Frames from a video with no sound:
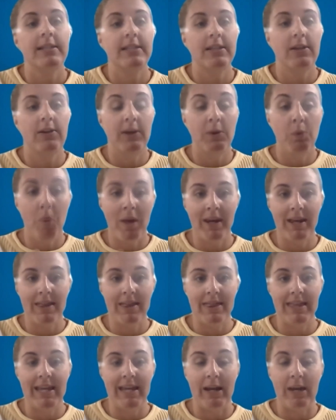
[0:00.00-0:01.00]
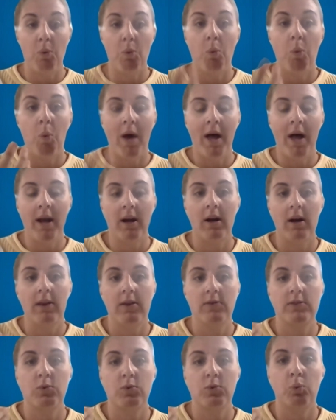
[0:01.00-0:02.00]
So you want to think, what are
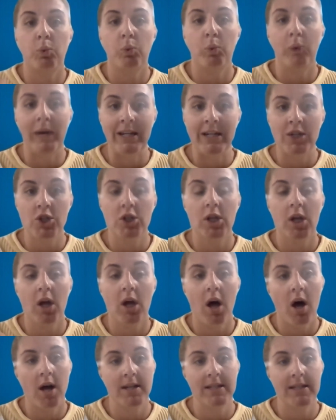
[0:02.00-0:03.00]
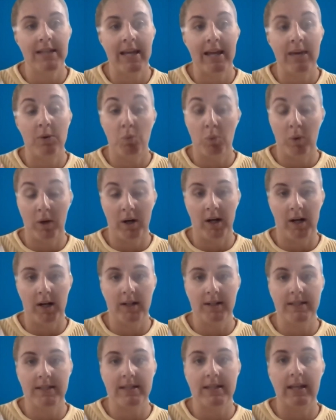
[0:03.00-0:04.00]
those rich content
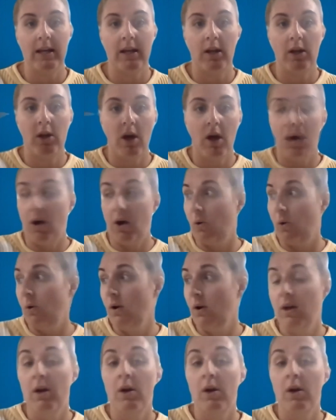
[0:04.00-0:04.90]
words that go